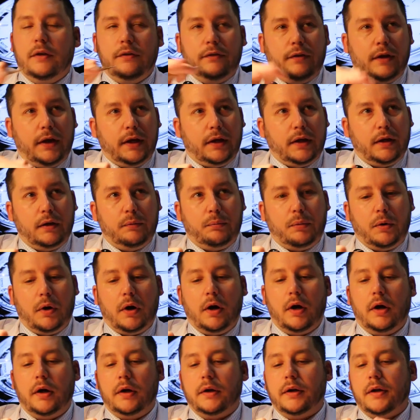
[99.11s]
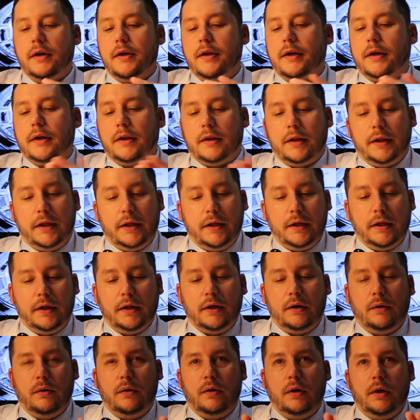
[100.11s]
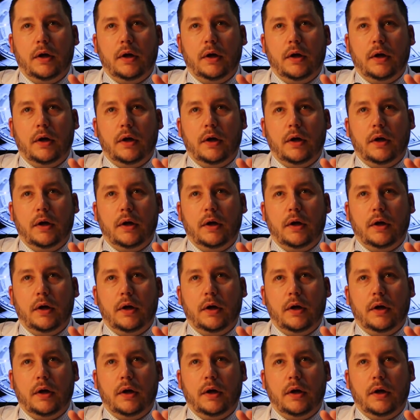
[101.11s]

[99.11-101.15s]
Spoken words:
take it apart, clean it,